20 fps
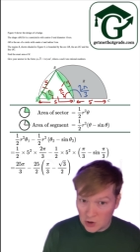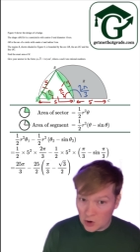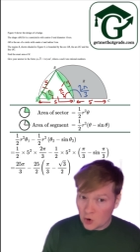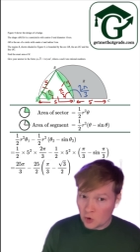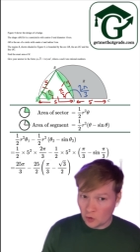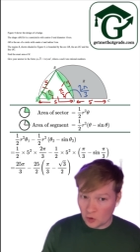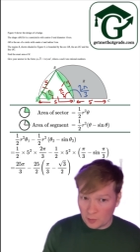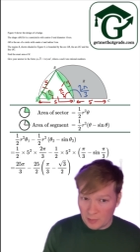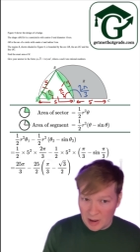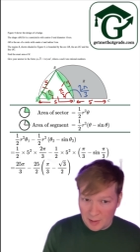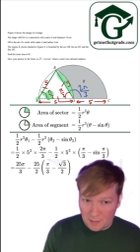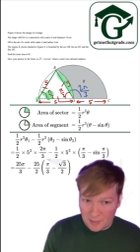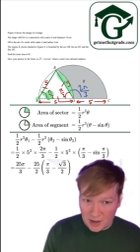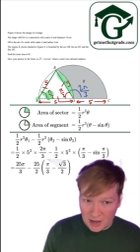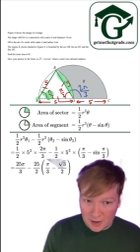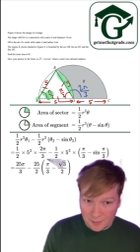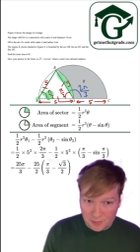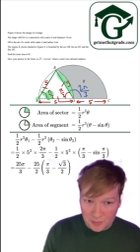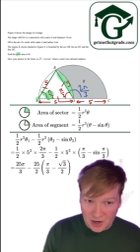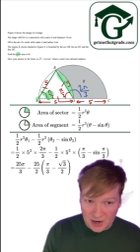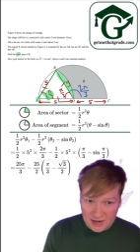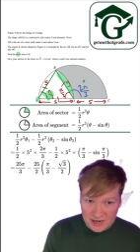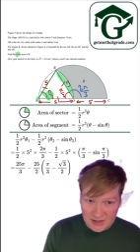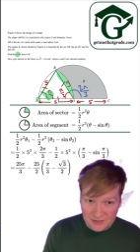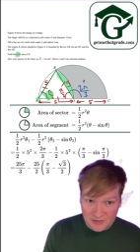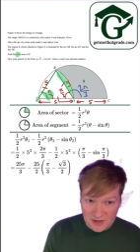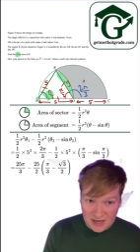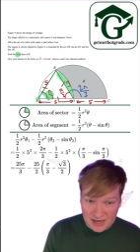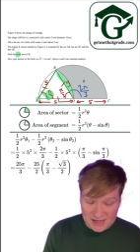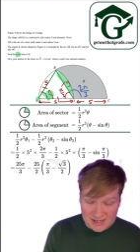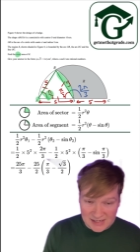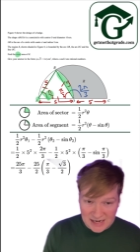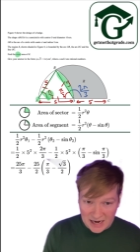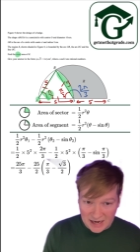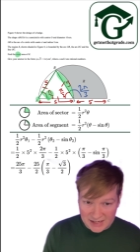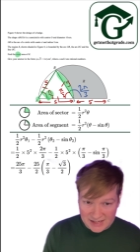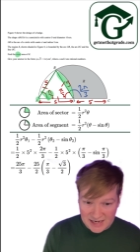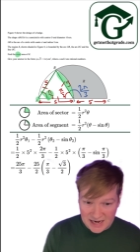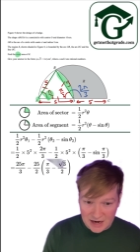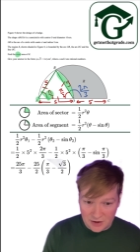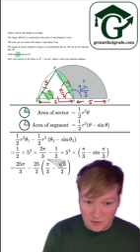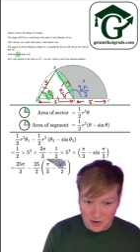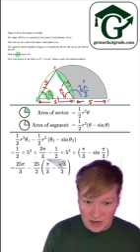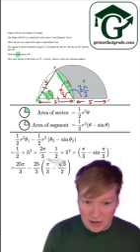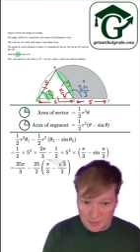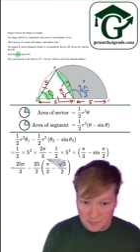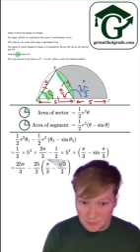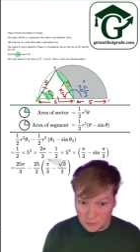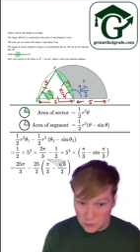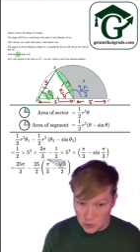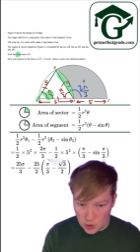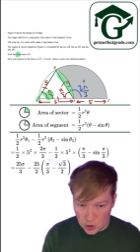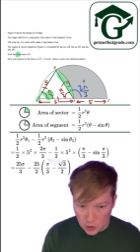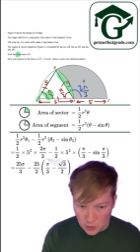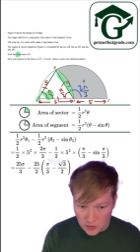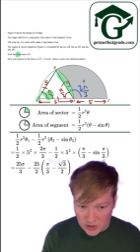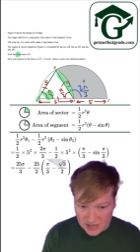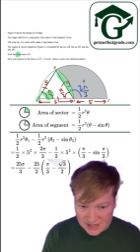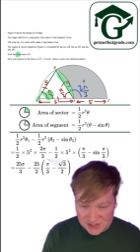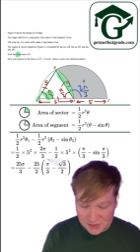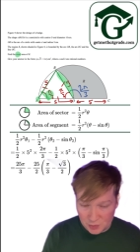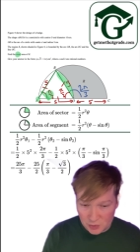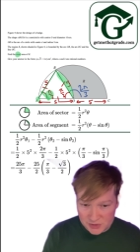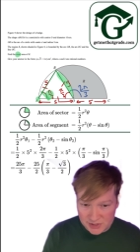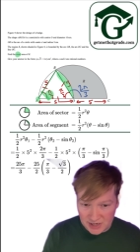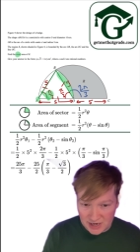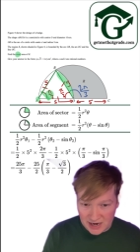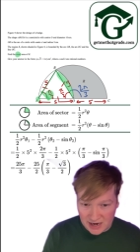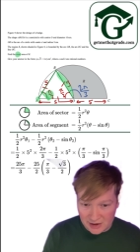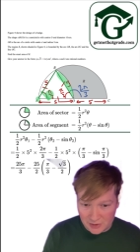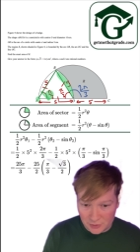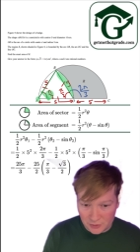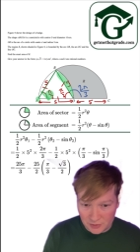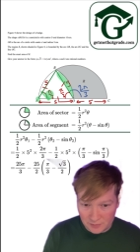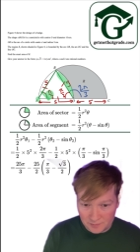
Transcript: Remember, I need the exact area, no decimals allowed.